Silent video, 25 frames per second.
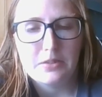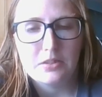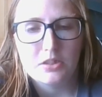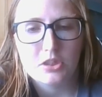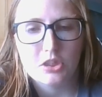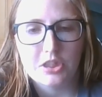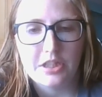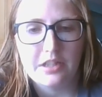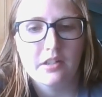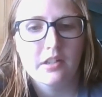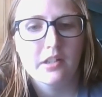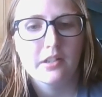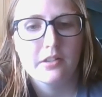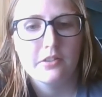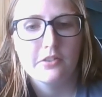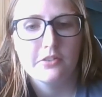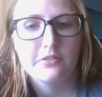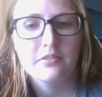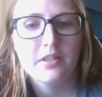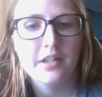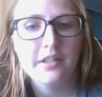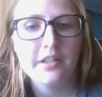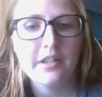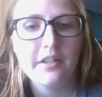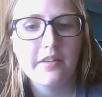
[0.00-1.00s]
share,
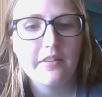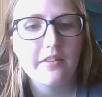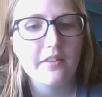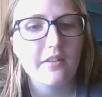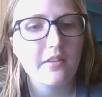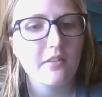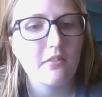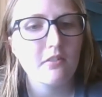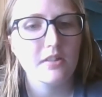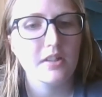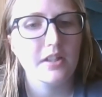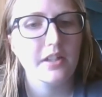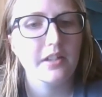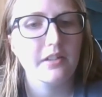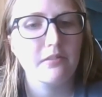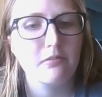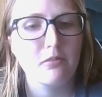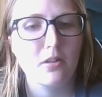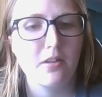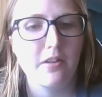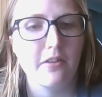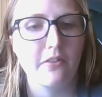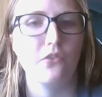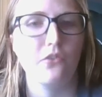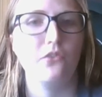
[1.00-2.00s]
do anything you'd like
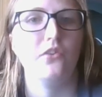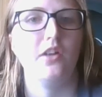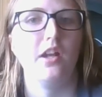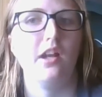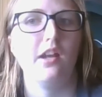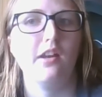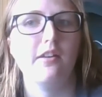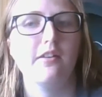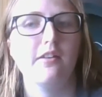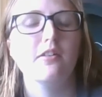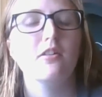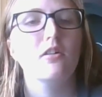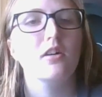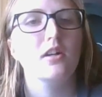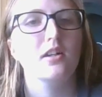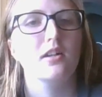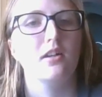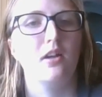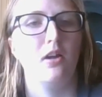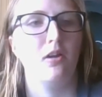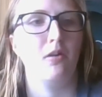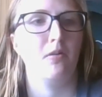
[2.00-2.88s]
with this video,